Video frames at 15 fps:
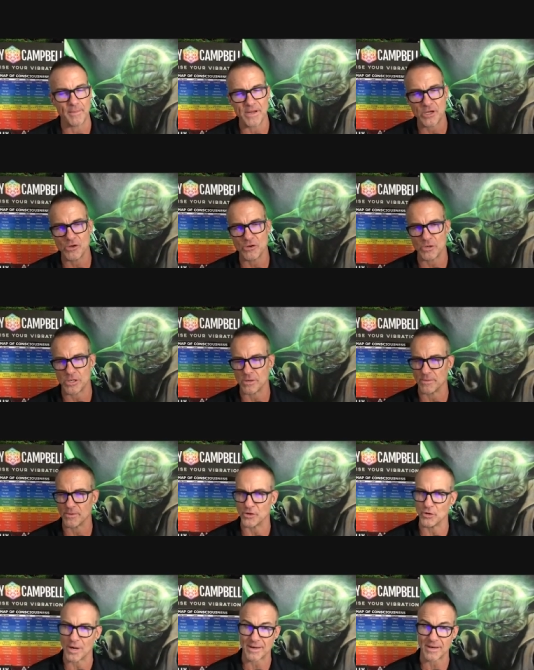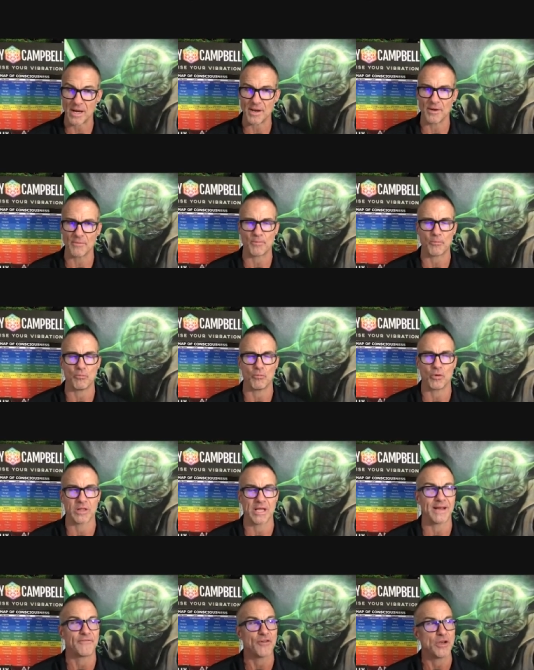I mean, you, dude, I kind of would
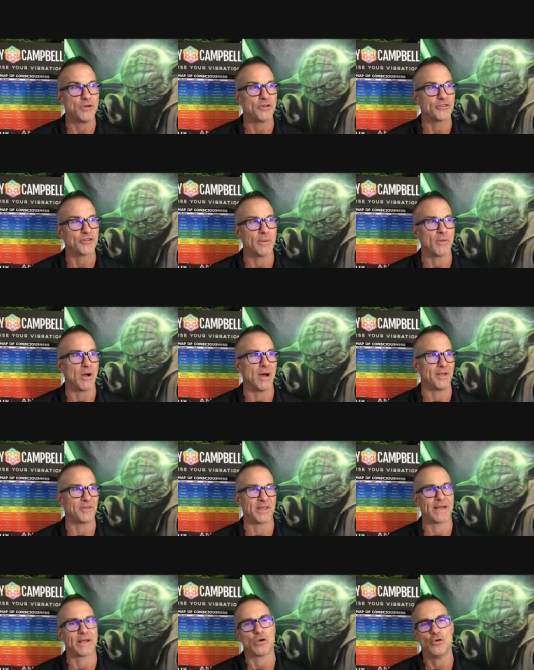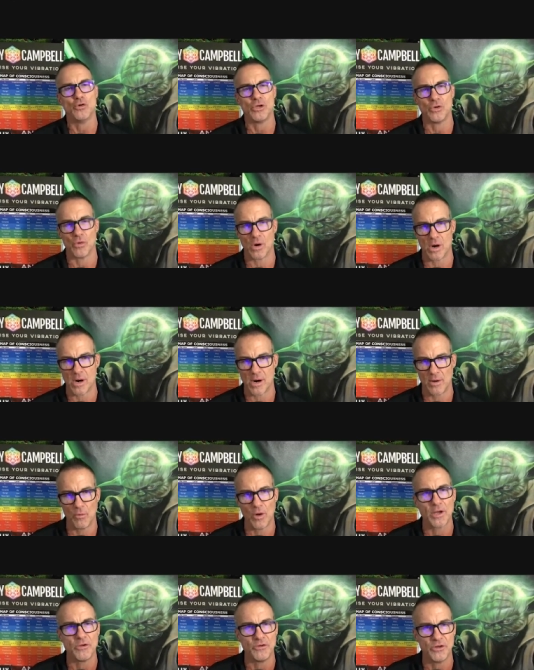like for you to summarize like who you are and
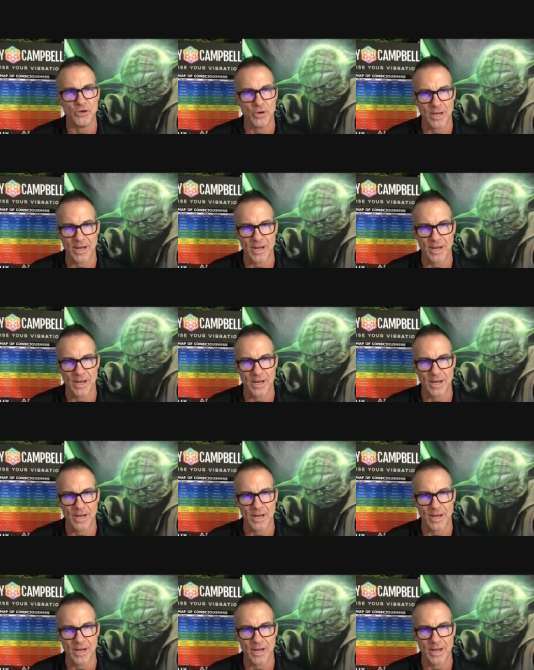what you do.